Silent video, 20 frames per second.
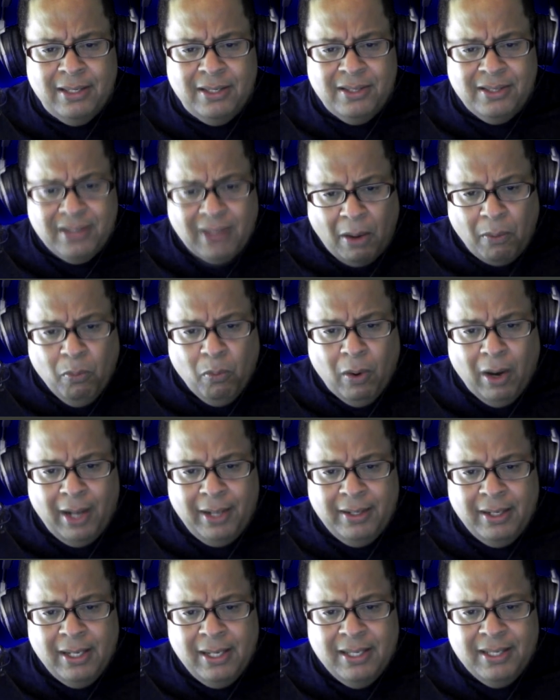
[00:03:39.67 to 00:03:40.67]
somewhat
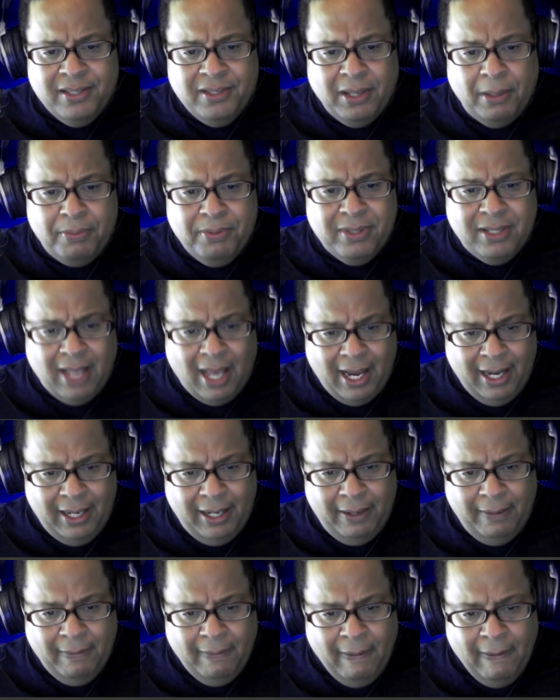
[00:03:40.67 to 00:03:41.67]
subsided.